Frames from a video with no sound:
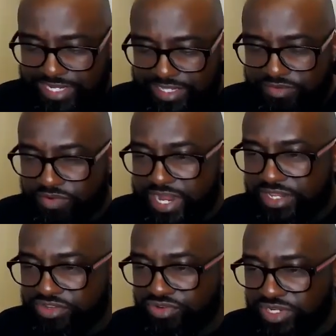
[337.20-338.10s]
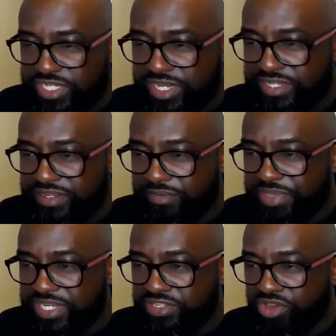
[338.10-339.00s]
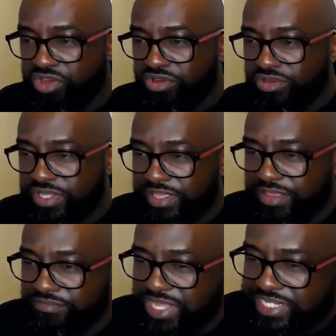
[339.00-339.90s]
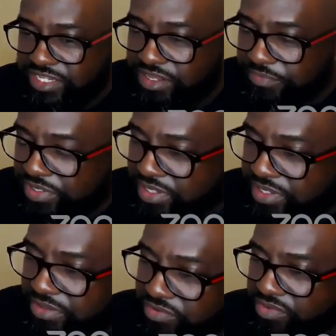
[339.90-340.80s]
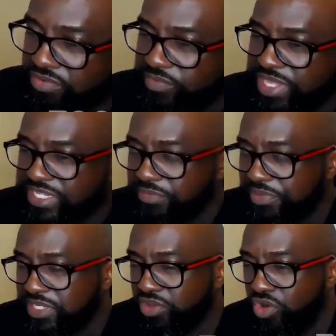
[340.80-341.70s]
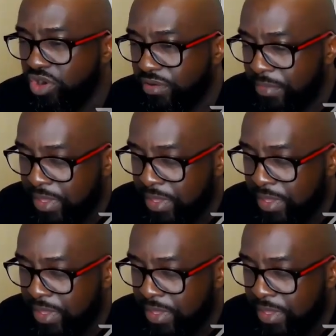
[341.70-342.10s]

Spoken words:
ran into a big dog and messed up his car,